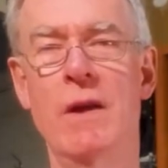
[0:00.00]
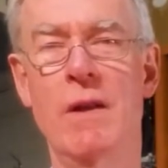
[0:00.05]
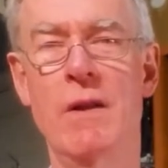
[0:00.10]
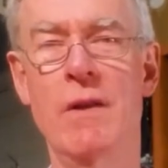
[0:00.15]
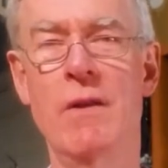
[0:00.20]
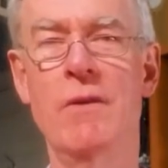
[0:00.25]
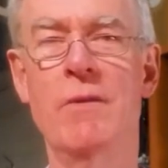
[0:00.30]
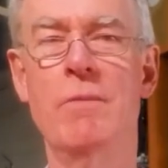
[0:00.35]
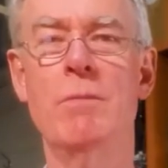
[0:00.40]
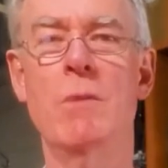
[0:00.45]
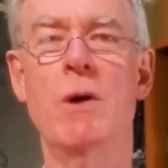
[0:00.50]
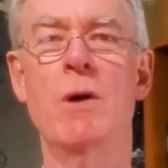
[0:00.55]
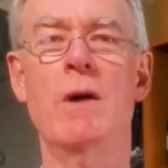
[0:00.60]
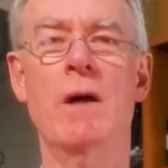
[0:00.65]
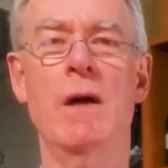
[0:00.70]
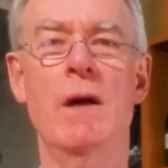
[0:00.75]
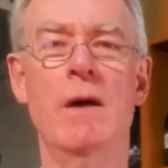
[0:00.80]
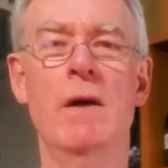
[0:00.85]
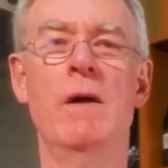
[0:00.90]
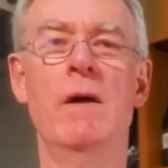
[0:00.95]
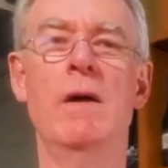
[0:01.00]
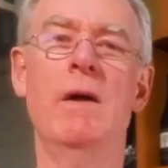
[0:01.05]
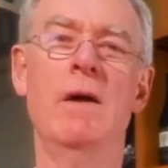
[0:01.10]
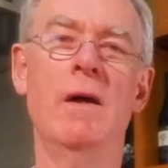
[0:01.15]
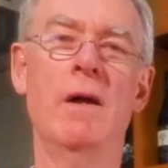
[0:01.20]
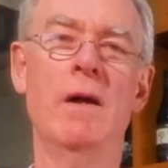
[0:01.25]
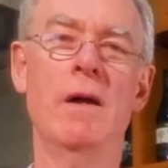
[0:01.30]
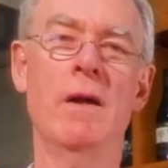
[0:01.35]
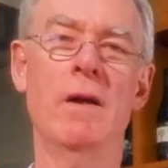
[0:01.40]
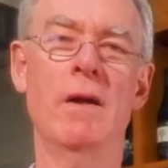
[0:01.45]
There's mocha,
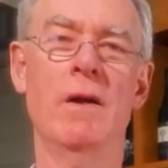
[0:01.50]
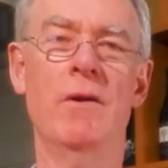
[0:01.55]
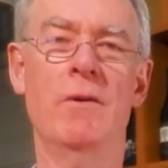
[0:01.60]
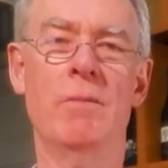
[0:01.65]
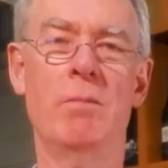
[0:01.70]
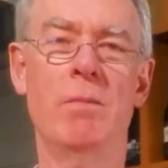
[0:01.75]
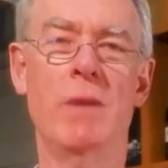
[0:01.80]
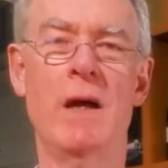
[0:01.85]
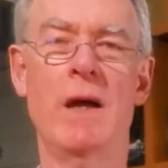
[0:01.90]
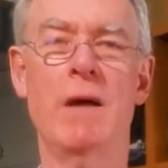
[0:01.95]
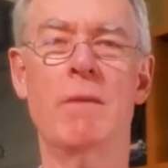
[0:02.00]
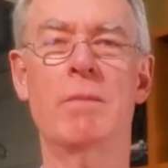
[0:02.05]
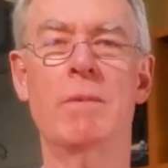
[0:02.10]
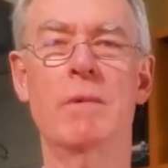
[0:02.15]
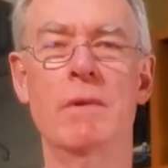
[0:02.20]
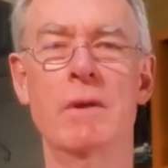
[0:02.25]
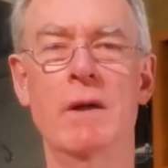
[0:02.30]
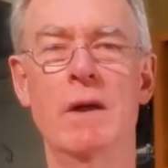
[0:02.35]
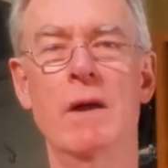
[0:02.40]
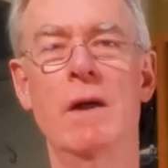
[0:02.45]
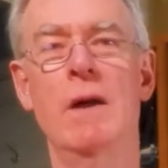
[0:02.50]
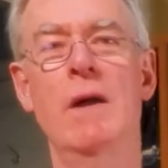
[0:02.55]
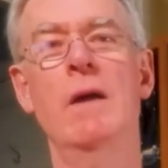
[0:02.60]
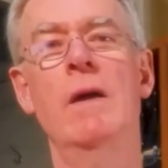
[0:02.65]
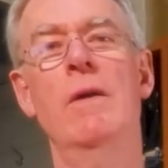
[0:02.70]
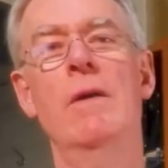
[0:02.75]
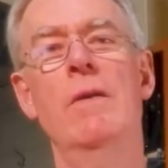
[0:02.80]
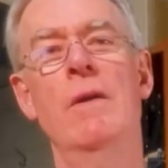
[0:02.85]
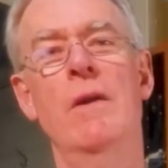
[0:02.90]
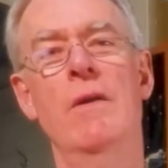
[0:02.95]
there's
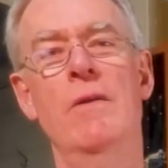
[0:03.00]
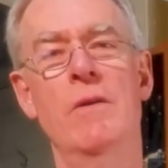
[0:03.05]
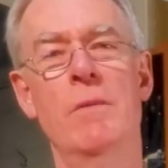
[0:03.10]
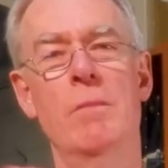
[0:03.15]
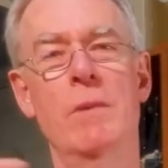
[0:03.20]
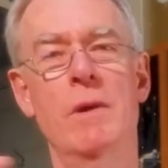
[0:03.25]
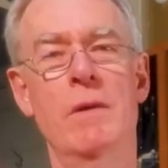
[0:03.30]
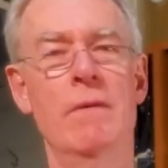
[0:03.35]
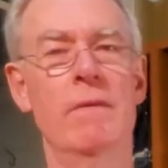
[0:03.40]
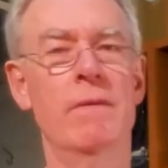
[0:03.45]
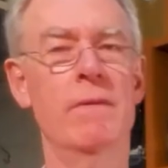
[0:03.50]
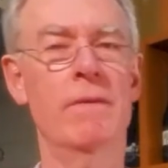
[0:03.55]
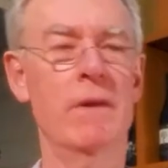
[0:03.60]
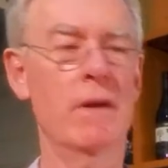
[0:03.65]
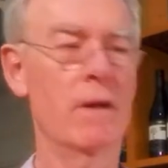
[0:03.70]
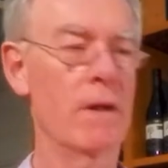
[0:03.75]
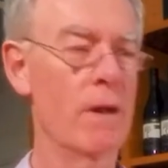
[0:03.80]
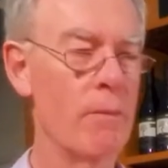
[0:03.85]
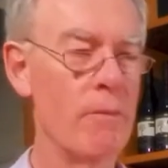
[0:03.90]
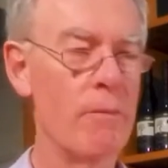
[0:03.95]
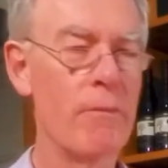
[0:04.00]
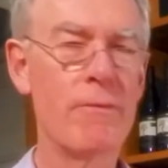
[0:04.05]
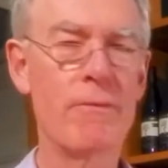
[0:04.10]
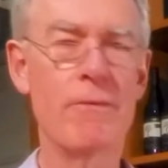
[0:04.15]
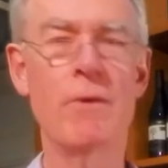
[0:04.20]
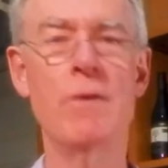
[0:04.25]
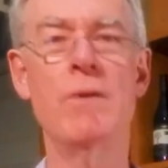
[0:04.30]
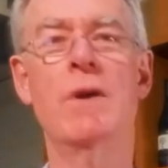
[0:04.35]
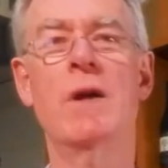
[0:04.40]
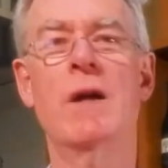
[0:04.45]
blackberry, there's a bit of
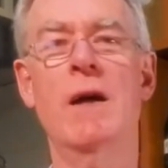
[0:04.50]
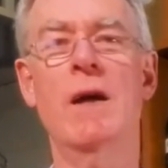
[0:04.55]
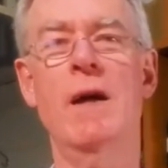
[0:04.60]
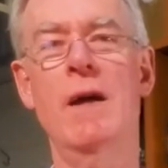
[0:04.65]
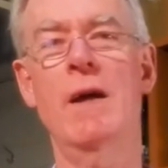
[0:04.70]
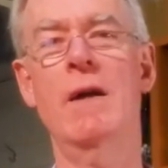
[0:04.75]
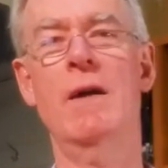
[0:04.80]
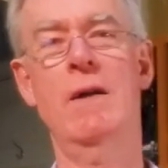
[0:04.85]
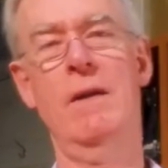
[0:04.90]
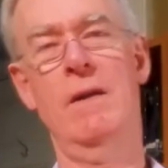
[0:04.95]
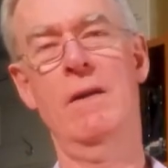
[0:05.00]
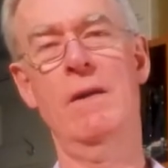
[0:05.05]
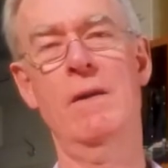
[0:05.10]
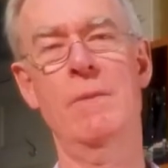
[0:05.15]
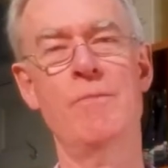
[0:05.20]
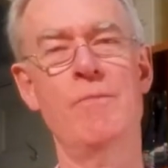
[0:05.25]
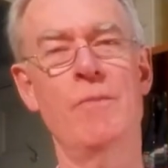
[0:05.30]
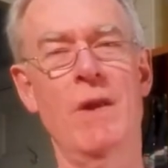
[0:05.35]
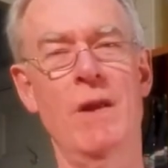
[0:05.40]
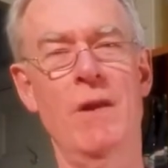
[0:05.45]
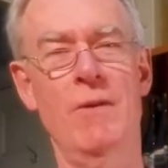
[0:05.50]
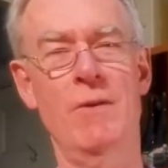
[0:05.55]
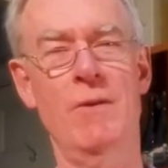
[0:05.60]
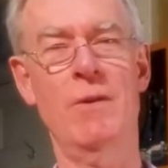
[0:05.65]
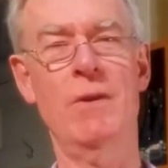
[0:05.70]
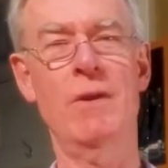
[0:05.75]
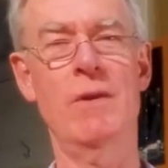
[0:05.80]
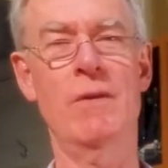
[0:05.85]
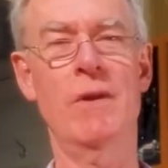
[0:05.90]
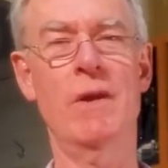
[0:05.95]
fruit cake, there's
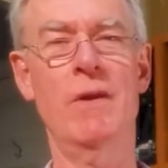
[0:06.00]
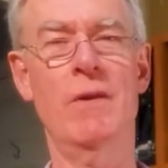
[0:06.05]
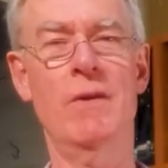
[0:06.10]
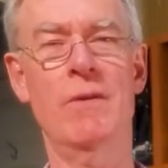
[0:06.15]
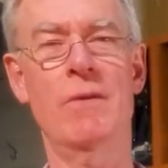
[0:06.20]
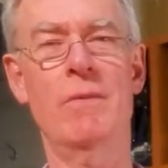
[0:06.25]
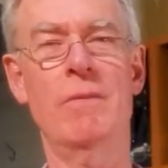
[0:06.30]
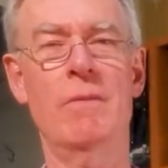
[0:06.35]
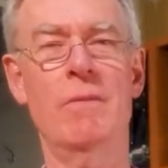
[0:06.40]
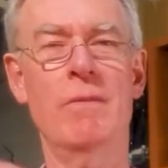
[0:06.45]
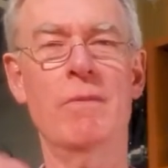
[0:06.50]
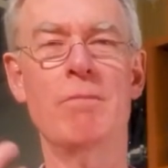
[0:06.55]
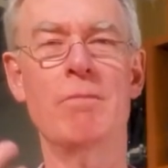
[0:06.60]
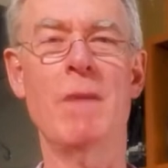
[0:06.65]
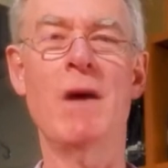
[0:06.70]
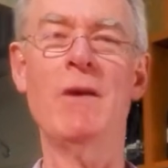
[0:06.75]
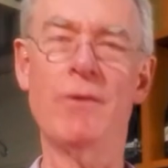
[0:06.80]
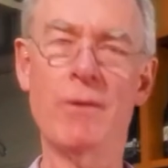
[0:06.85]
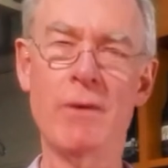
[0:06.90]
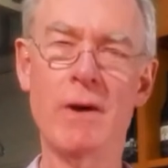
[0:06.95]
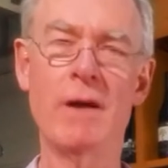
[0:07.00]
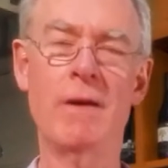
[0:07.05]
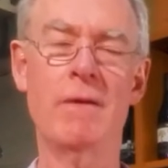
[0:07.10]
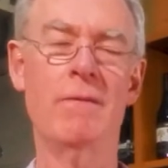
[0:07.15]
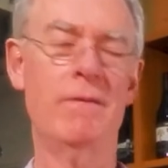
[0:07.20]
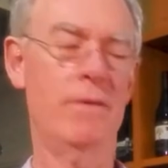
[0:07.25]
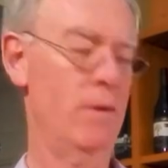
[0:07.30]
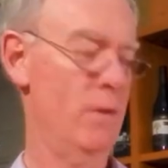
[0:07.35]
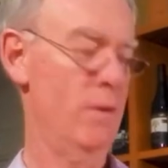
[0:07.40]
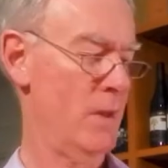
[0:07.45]
all of these macerated
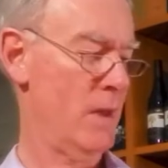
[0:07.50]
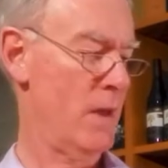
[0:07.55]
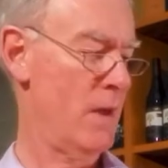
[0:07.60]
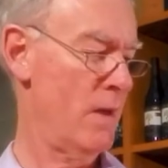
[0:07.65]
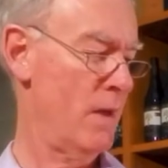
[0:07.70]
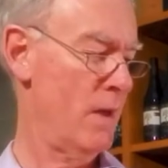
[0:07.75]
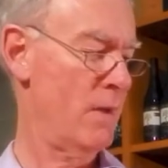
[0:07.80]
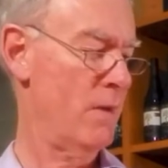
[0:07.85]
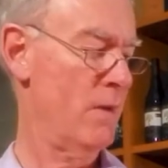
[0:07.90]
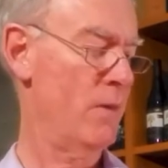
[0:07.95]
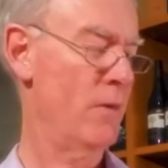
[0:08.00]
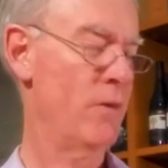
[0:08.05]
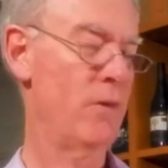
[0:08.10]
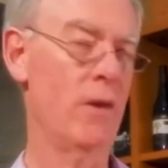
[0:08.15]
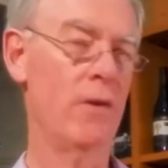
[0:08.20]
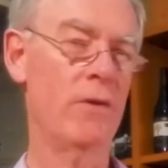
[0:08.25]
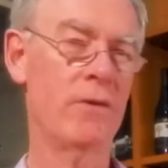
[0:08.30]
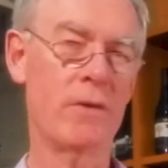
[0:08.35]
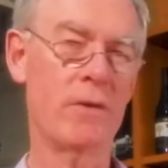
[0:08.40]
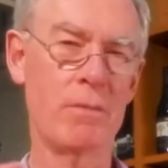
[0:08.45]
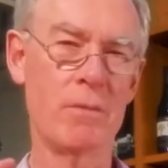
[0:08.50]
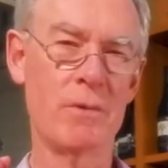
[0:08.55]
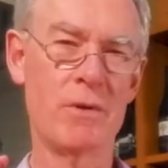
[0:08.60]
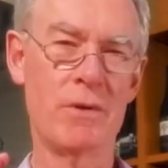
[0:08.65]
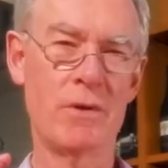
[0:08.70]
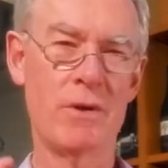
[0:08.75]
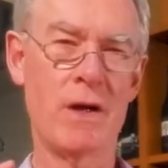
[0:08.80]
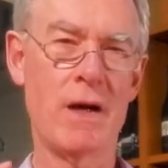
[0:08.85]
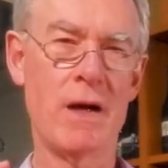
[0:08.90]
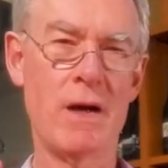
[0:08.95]
fruit characters, there's some
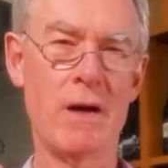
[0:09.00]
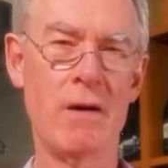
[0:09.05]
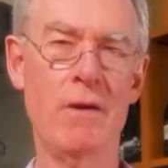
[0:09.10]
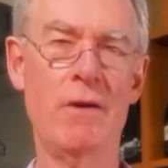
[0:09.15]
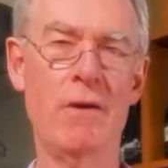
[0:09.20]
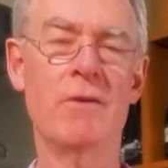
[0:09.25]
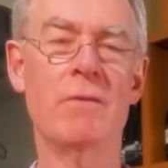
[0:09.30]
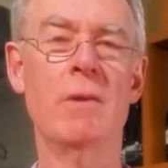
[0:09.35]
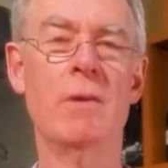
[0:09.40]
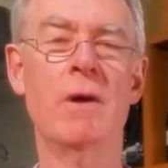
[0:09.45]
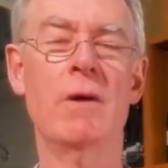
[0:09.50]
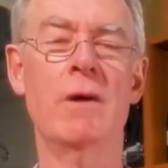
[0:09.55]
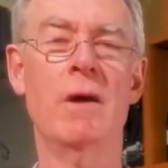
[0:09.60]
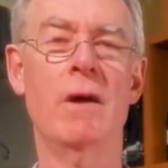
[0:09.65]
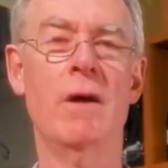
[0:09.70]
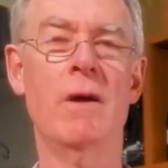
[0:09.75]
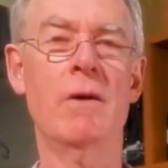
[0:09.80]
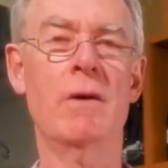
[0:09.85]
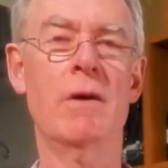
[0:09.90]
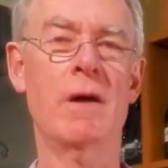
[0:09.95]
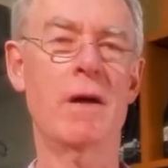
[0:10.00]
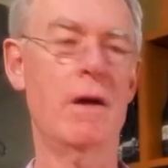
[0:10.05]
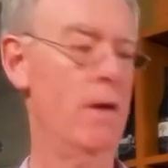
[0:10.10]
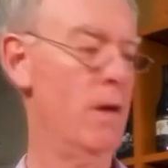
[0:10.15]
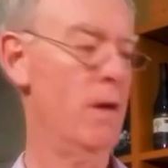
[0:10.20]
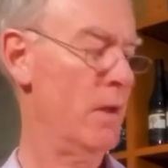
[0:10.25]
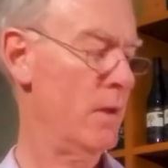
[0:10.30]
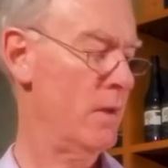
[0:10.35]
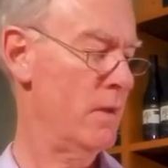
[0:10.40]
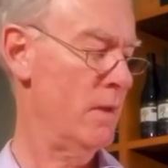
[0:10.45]
charry, smoky oak
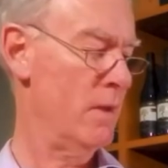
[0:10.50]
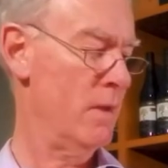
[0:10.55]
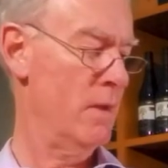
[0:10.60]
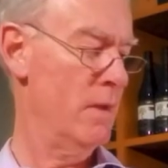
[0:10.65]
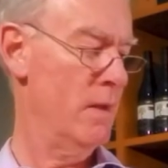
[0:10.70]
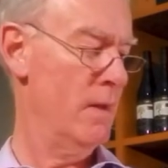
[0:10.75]
character.